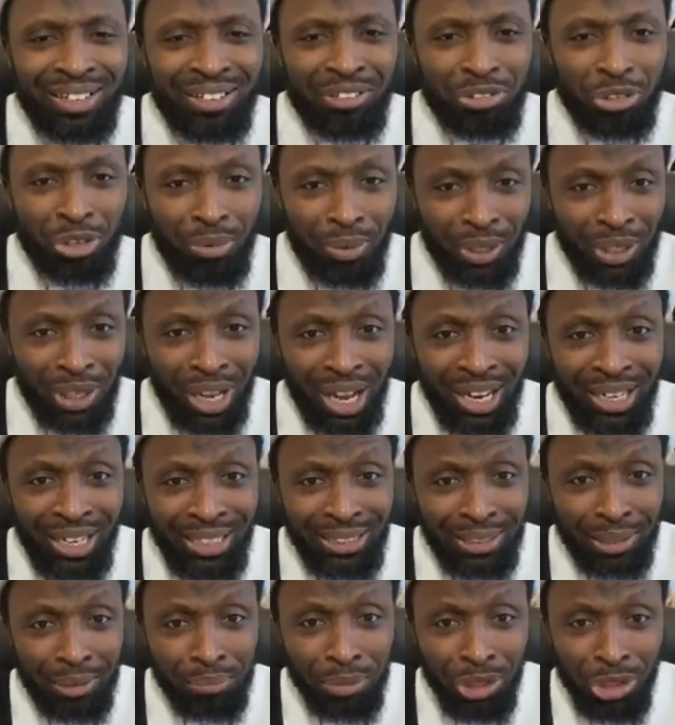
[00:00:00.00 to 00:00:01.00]
Ramadan
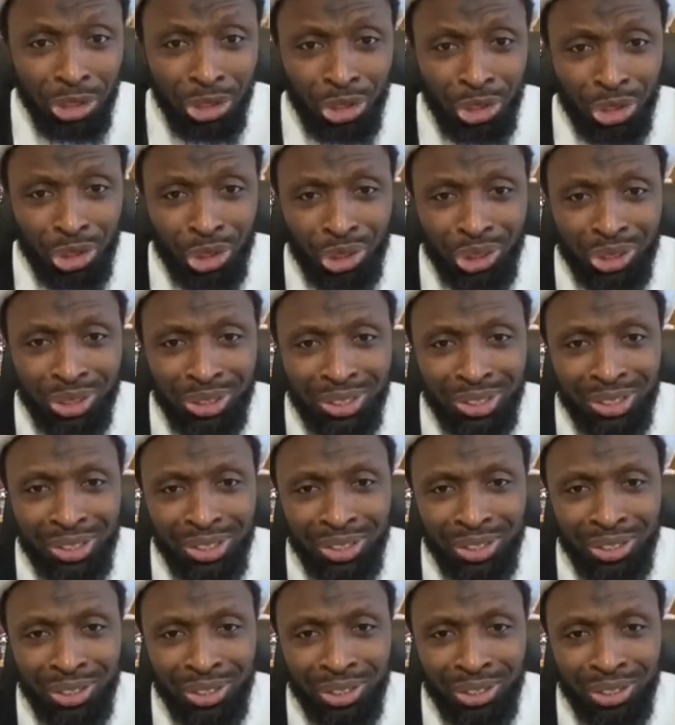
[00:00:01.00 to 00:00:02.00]
is a means
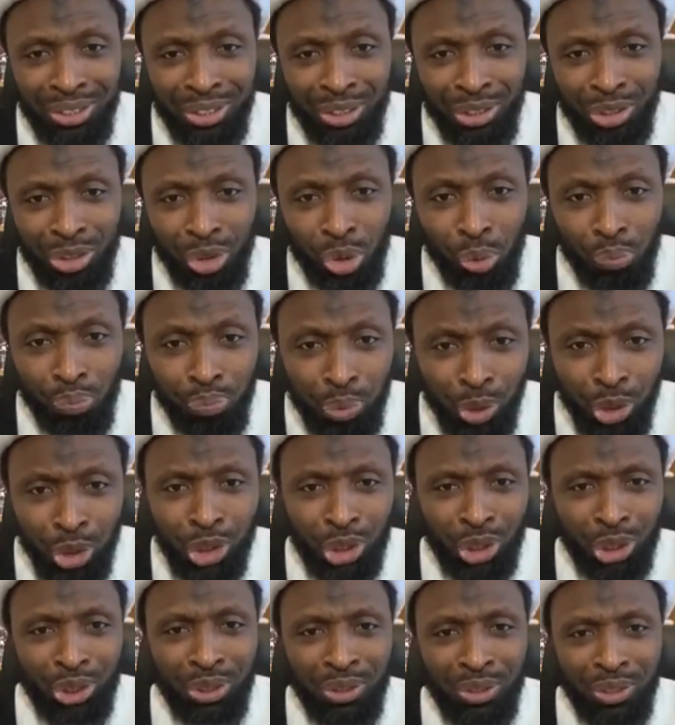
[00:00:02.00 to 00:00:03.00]
to
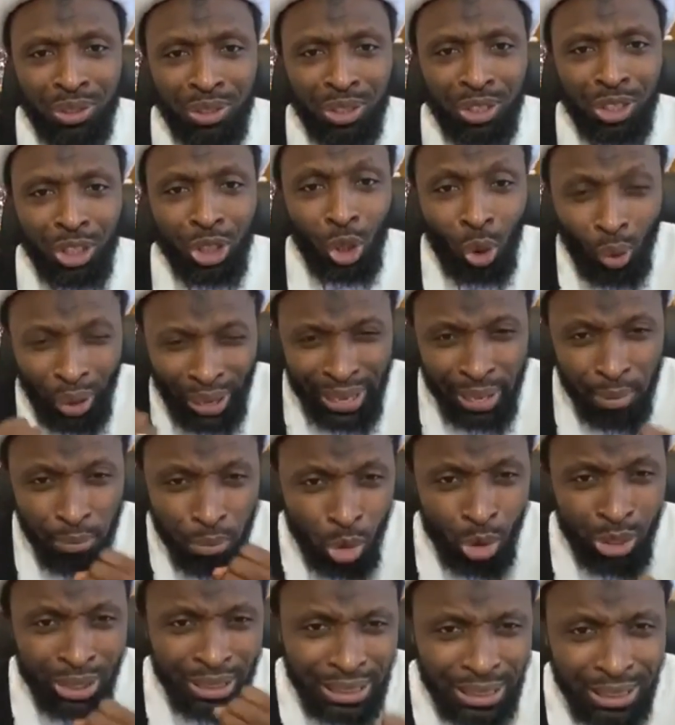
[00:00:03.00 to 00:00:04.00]
boost your
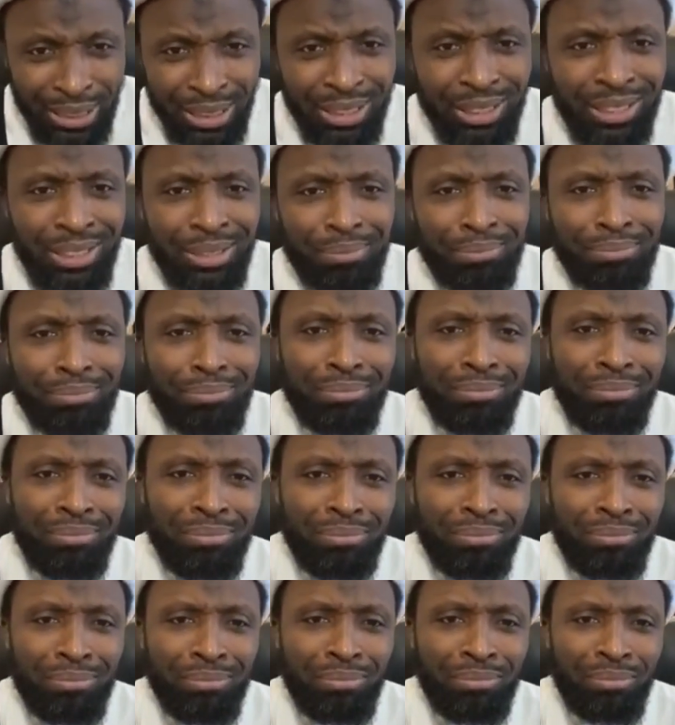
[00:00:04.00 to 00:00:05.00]
immune system
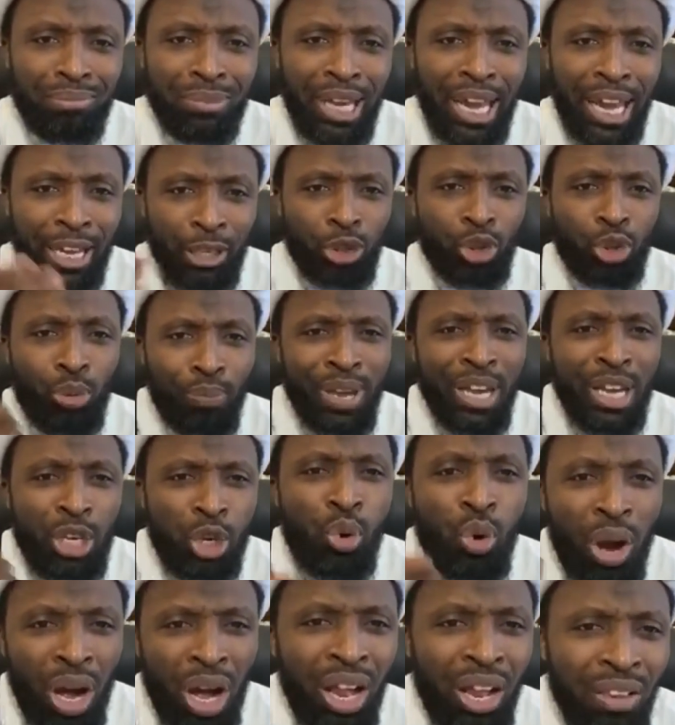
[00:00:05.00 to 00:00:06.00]
and to
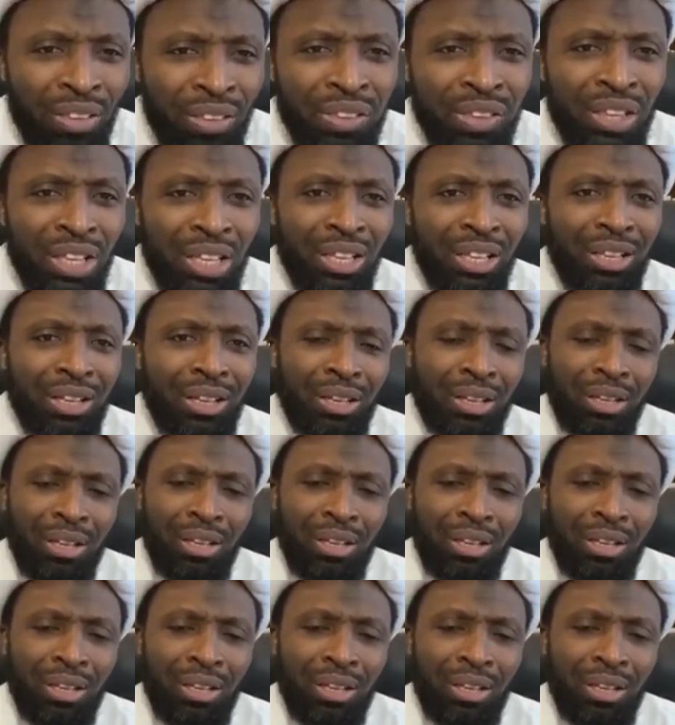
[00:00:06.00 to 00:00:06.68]
make you healthy.